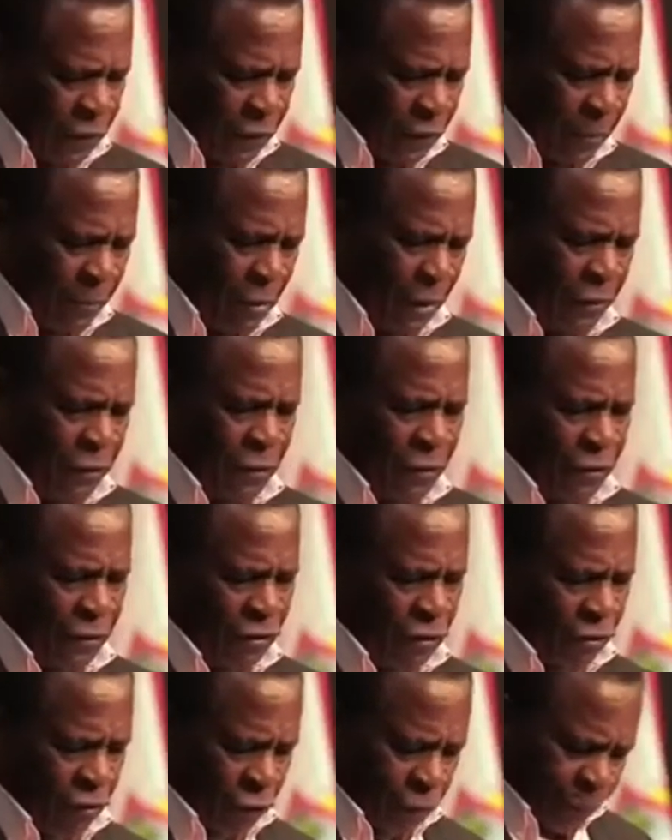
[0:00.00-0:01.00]
and
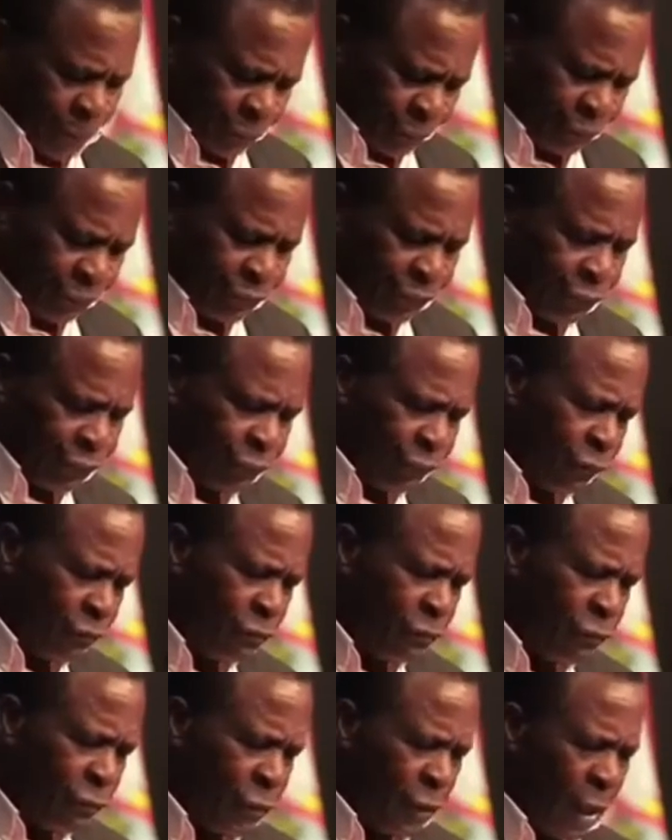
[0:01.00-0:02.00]
brothers,
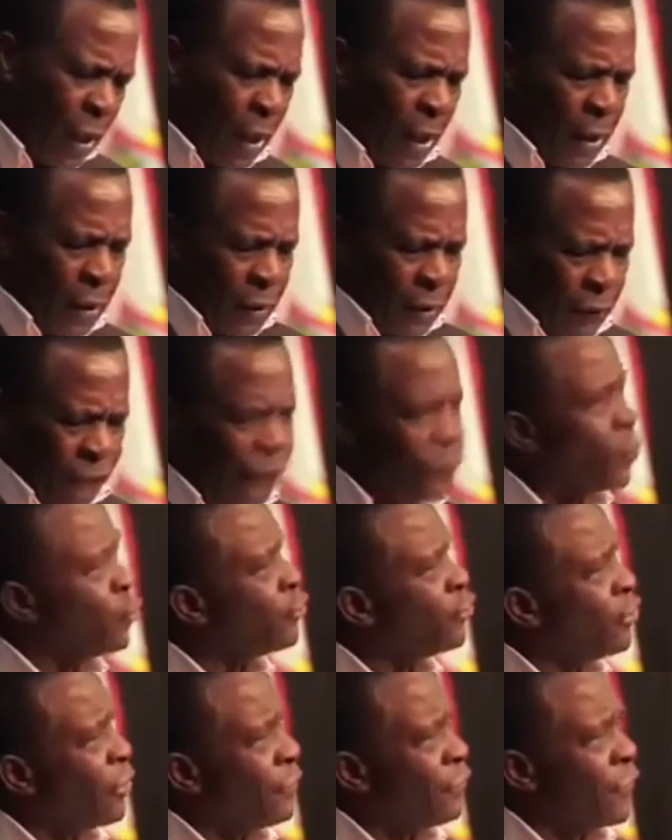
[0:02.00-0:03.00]
the
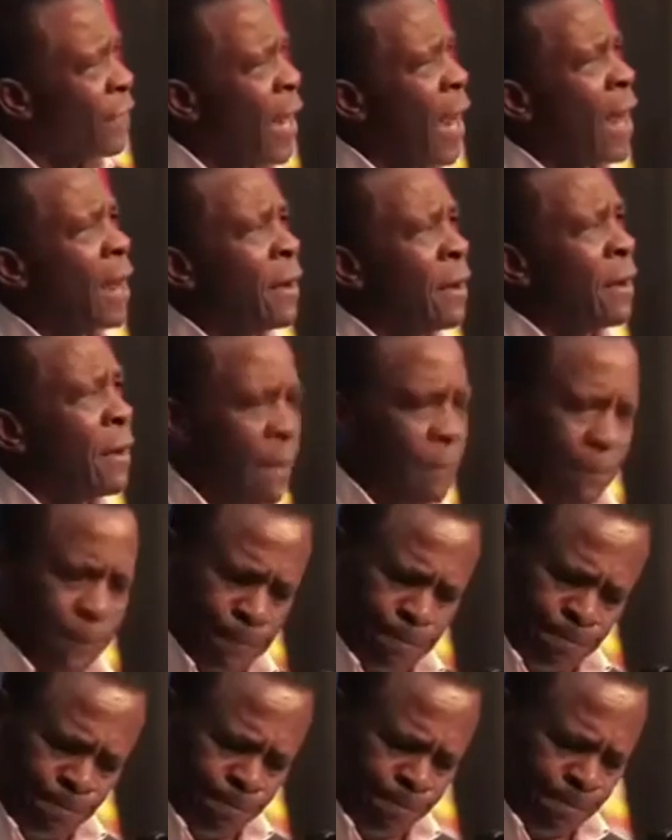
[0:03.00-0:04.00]
future of CARICOM
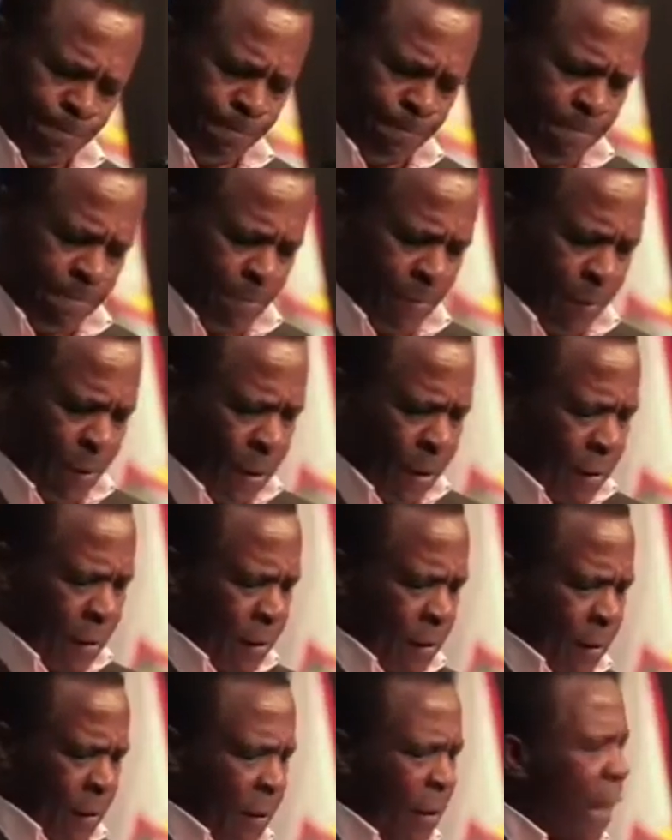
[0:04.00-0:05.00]

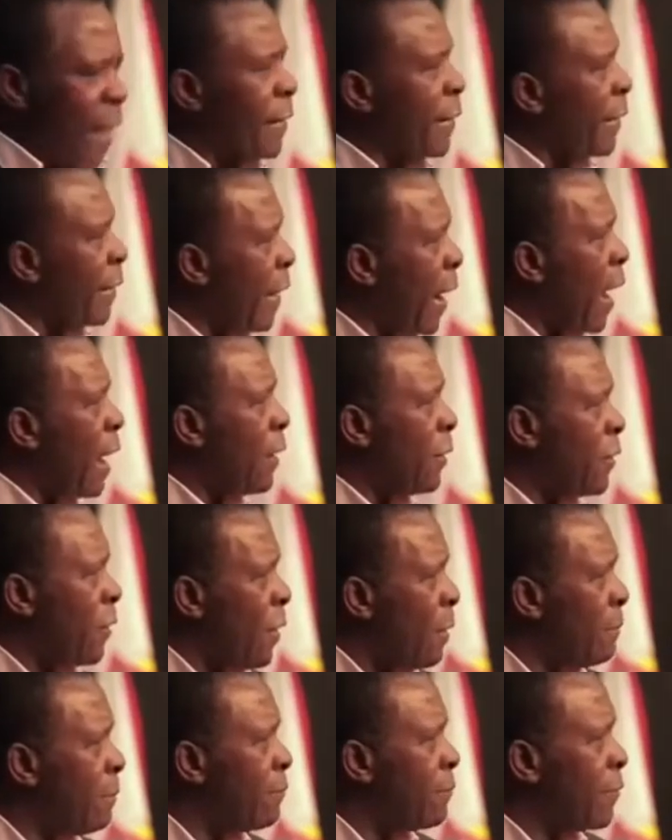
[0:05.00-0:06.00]
and the
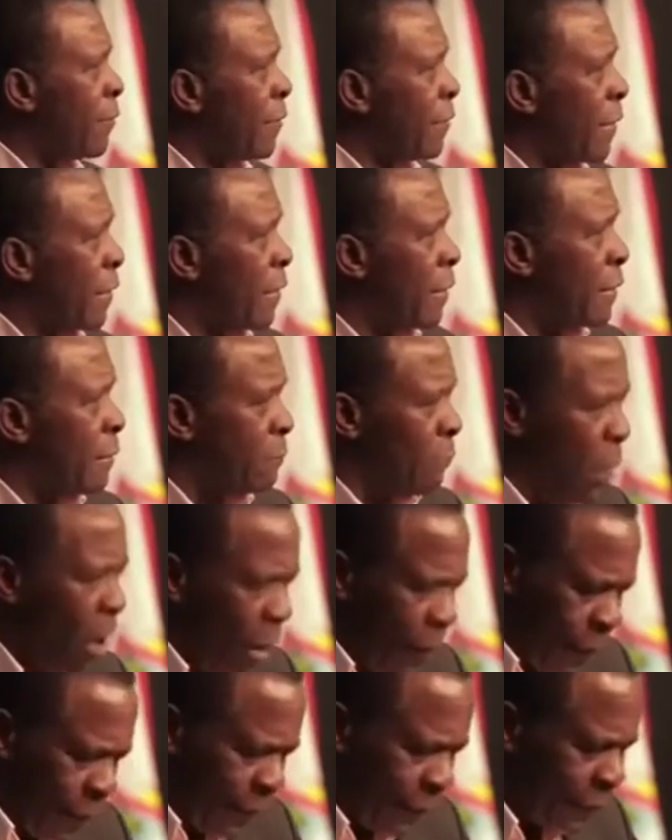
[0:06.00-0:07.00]
CARICOM single
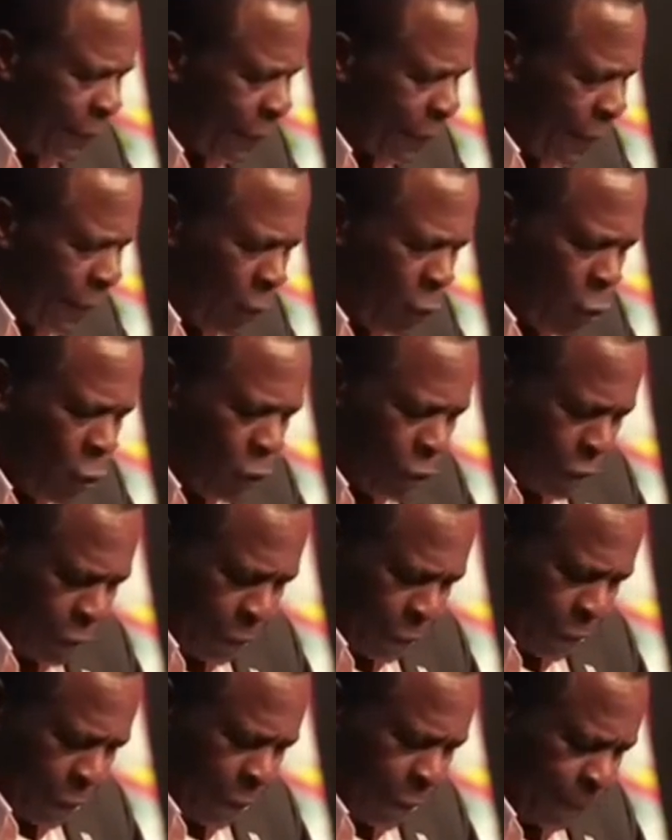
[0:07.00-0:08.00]
market and
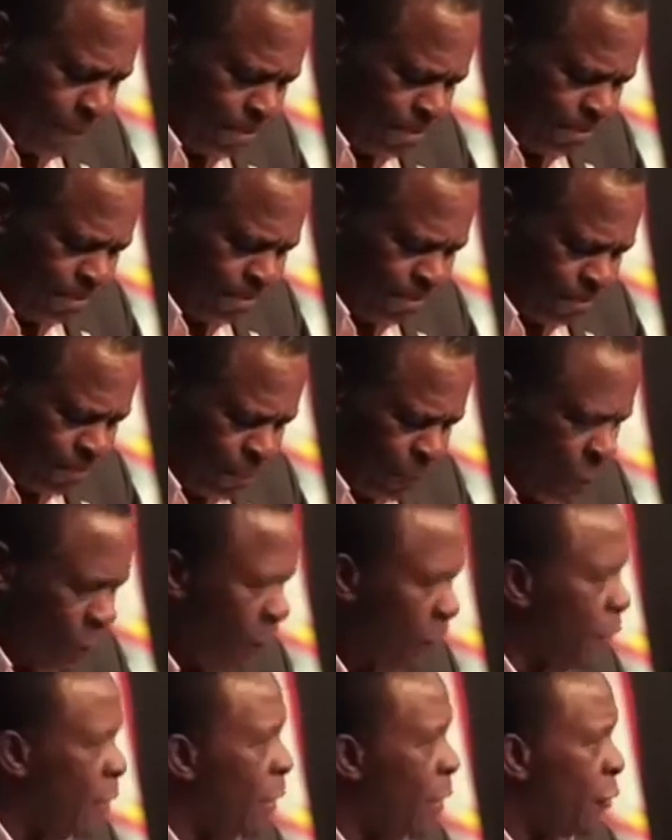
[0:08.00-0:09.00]
economy
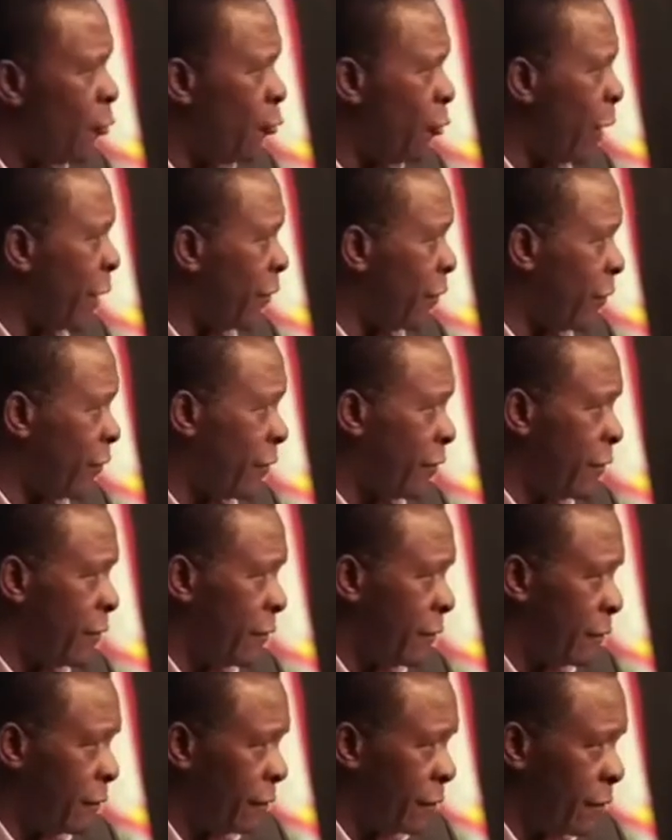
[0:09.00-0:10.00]

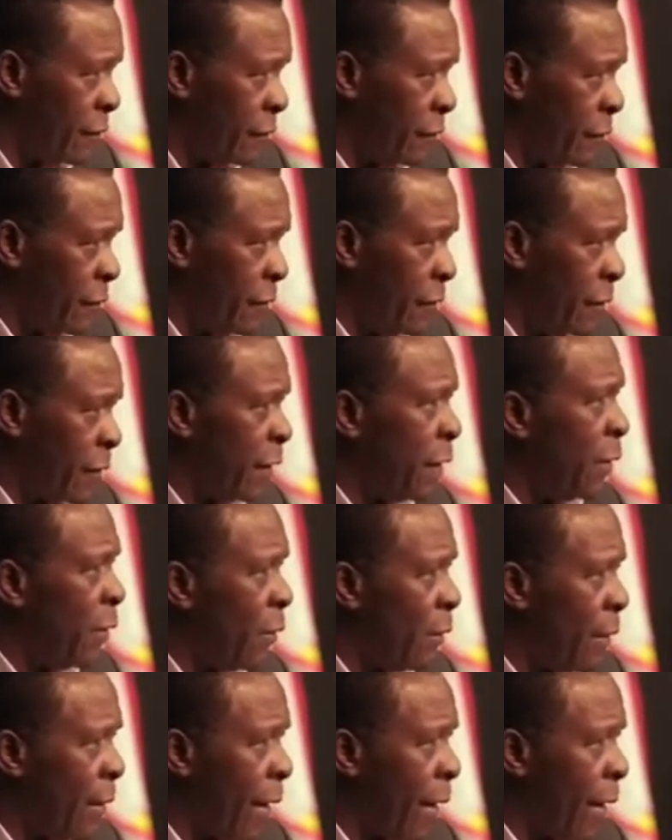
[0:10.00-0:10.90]
rest in our